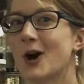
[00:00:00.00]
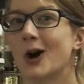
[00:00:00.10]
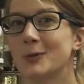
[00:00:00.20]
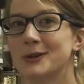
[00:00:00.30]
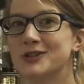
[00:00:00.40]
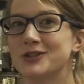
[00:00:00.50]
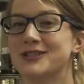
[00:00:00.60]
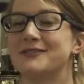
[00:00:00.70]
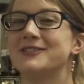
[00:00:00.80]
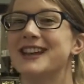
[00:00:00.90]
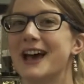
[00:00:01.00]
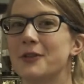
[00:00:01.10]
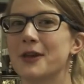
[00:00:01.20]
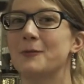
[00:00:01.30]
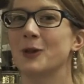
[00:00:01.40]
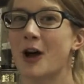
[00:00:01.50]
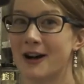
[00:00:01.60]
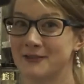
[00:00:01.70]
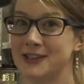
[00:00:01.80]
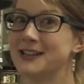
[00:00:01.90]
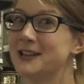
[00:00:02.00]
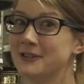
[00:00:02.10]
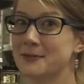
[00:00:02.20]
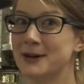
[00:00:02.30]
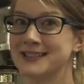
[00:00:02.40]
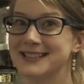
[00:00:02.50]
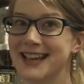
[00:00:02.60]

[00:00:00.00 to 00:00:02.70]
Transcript: harbingers of death and will often kill them on